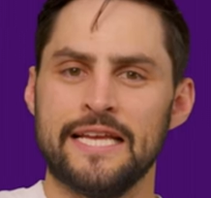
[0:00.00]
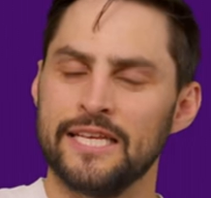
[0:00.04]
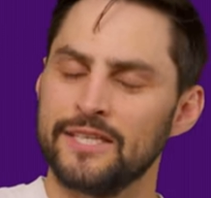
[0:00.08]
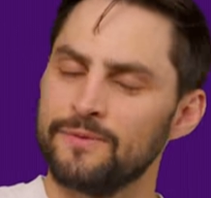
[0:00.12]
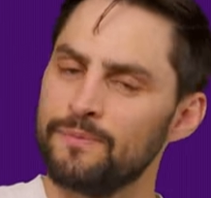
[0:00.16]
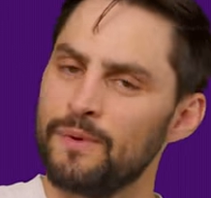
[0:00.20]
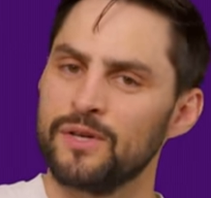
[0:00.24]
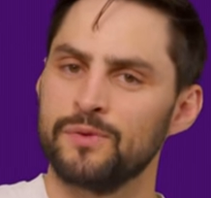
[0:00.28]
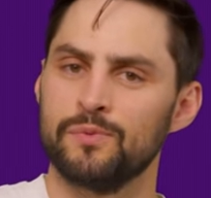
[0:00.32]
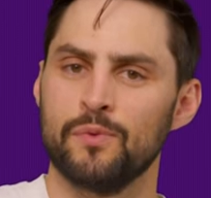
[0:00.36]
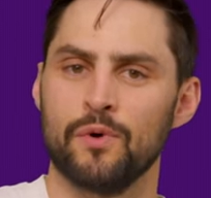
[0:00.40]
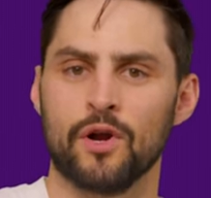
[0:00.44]
is
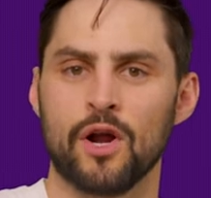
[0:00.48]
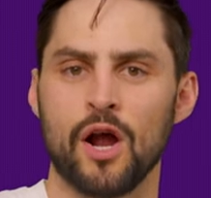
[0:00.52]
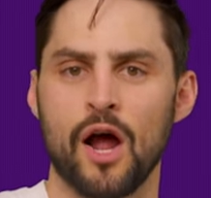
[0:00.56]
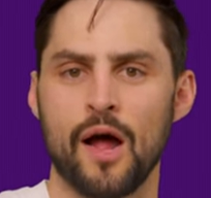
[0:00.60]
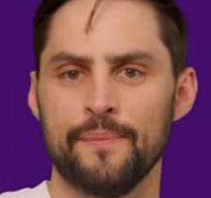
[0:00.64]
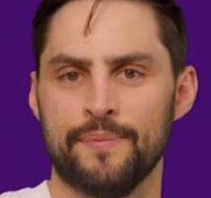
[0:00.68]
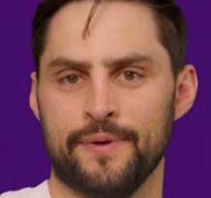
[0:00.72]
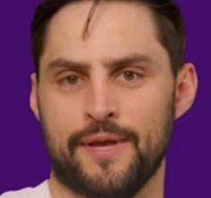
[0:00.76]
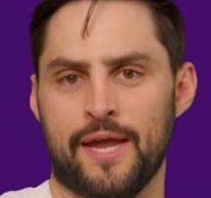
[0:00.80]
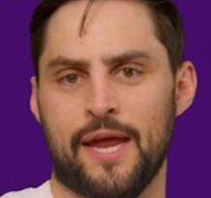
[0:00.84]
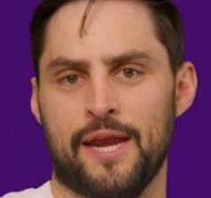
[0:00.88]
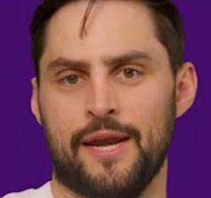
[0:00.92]
much more
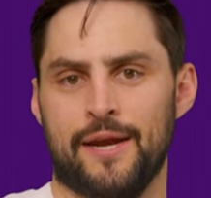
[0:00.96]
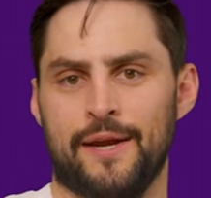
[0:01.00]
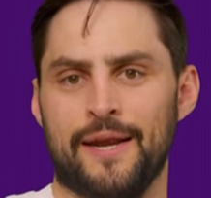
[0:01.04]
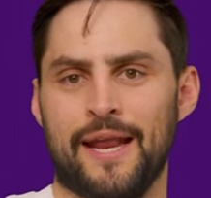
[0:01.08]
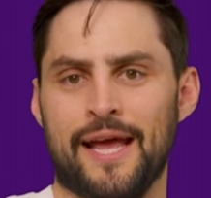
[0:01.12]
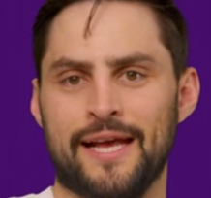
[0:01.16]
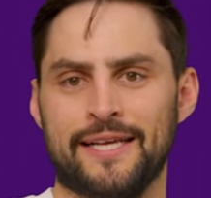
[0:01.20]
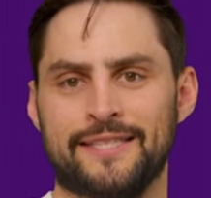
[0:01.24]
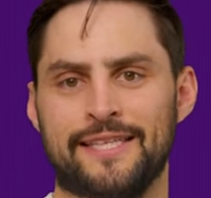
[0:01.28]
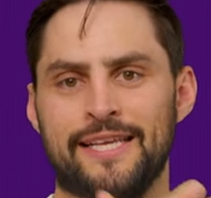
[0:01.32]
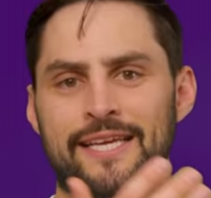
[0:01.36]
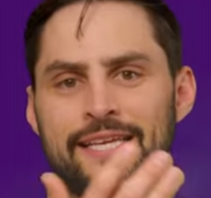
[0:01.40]
complicated,
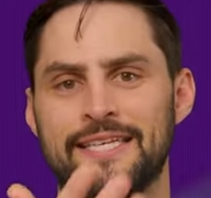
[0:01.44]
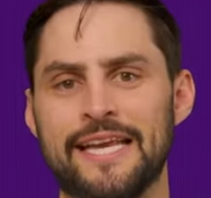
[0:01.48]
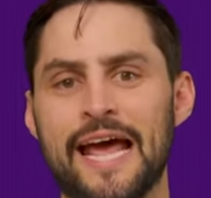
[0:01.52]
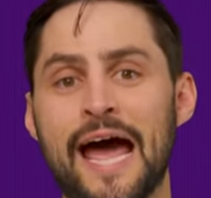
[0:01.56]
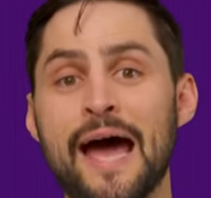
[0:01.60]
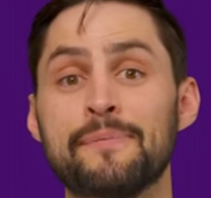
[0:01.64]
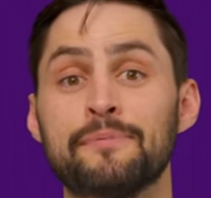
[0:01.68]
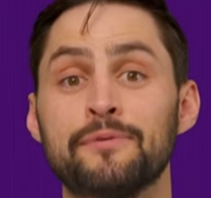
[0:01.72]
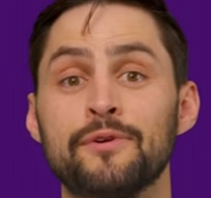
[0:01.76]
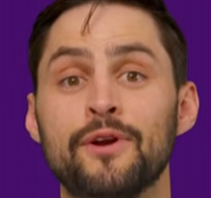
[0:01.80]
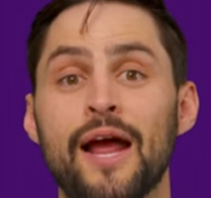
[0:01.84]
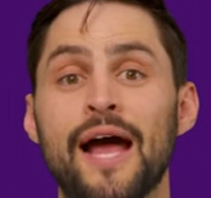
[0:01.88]
as the
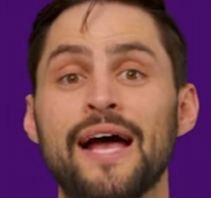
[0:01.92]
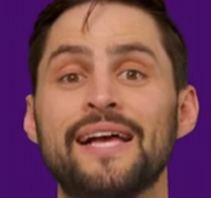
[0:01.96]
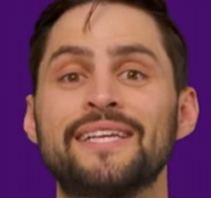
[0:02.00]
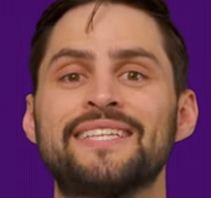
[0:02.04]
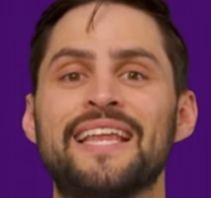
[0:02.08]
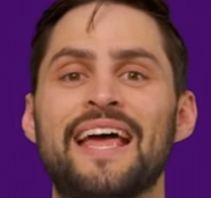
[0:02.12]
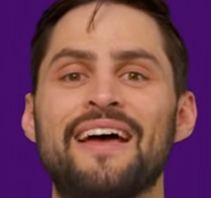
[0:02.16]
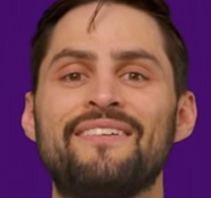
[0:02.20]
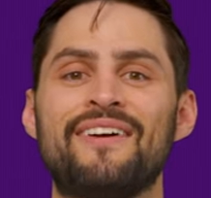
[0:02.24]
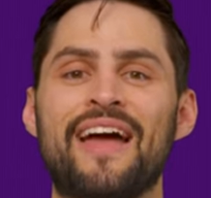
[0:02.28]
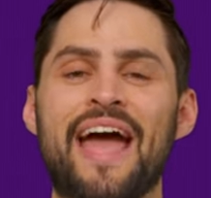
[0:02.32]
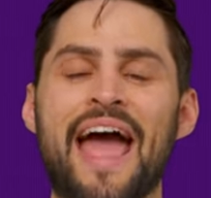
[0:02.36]
adapter has
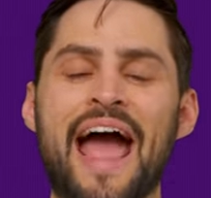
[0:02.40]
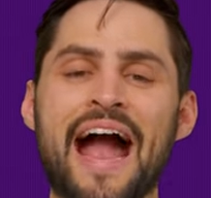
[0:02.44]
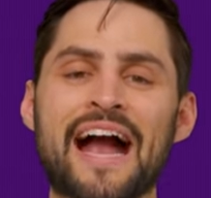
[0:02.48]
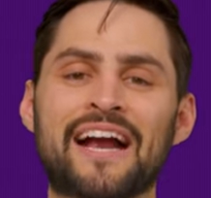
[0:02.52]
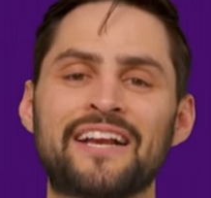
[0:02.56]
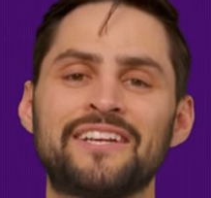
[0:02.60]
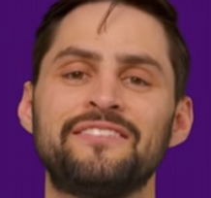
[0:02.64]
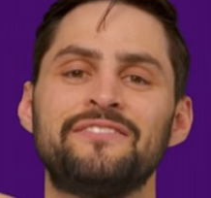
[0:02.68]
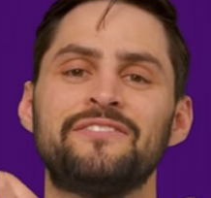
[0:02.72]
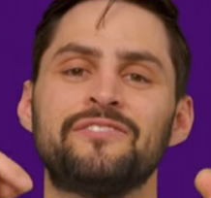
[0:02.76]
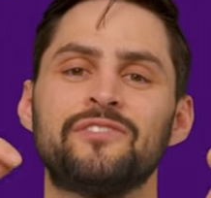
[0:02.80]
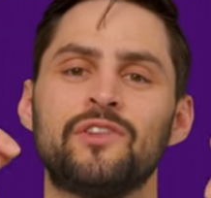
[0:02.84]
to have
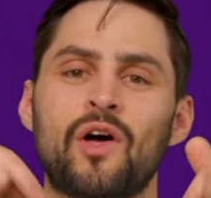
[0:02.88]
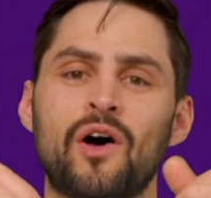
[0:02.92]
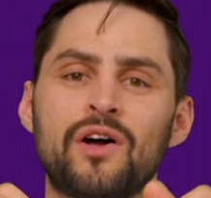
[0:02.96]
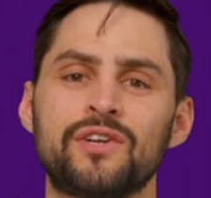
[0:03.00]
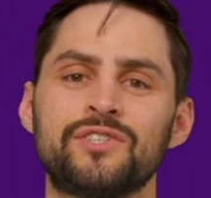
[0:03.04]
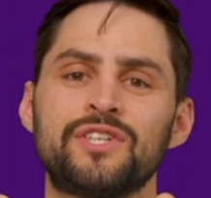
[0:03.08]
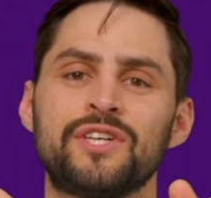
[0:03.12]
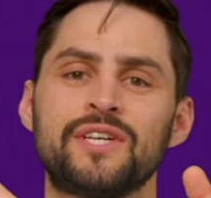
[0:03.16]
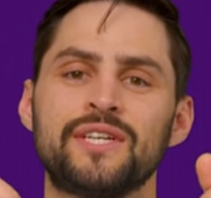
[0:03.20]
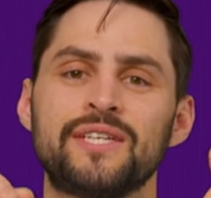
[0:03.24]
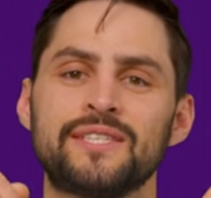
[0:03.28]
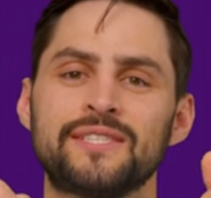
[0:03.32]
active
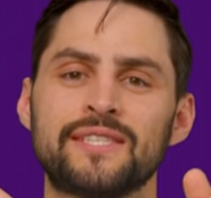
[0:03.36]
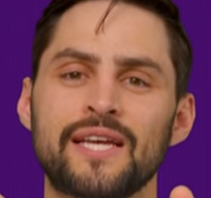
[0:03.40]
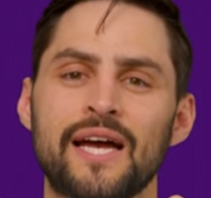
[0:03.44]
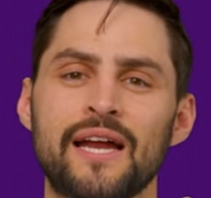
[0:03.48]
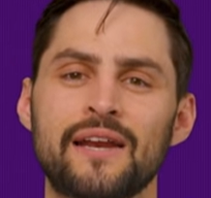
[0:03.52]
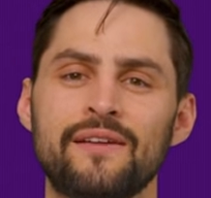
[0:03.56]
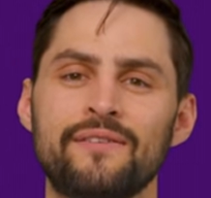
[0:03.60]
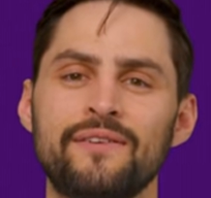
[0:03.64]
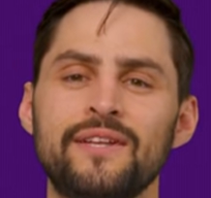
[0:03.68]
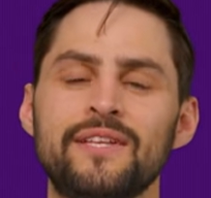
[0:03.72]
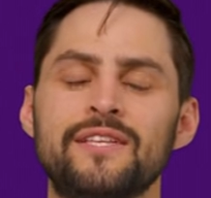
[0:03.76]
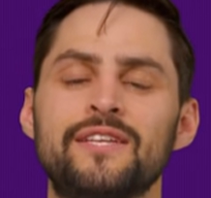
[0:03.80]
logic
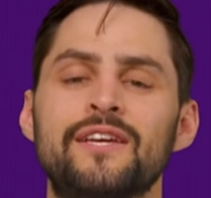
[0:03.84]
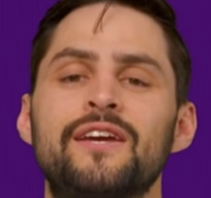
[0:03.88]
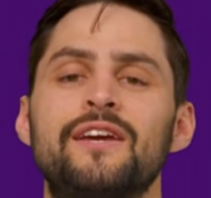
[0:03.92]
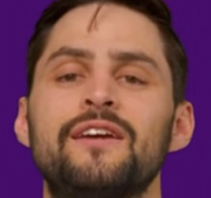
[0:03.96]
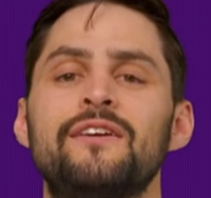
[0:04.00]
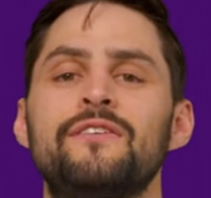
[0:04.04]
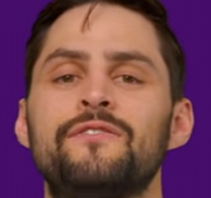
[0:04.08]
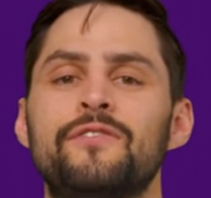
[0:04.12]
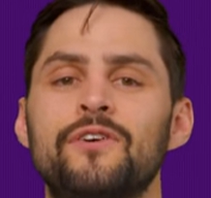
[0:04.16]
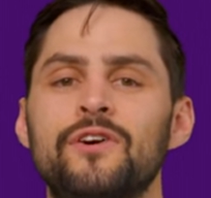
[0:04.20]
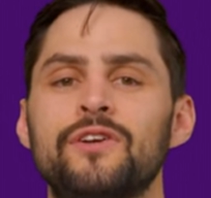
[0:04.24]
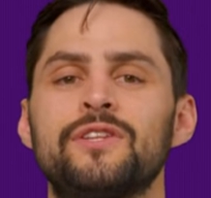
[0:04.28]
inside of it to
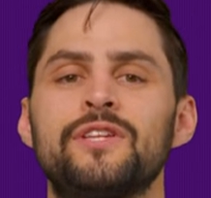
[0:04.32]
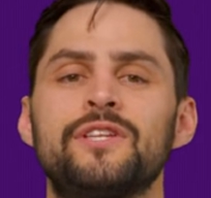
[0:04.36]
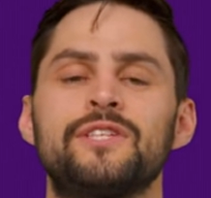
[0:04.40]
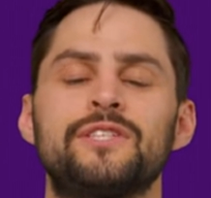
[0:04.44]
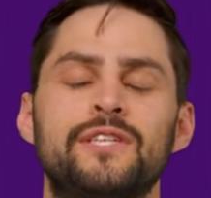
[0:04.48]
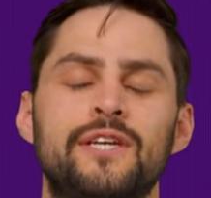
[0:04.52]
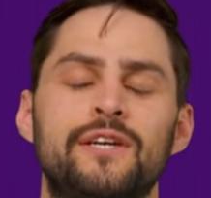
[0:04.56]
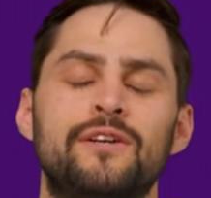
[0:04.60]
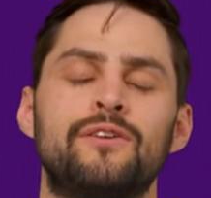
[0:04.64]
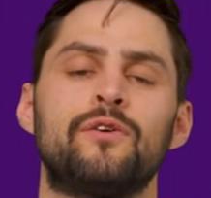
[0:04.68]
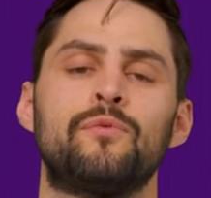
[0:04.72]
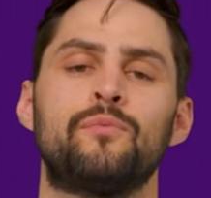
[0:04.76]
convert the
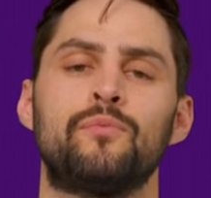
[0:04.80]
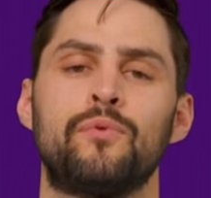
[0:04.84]
signal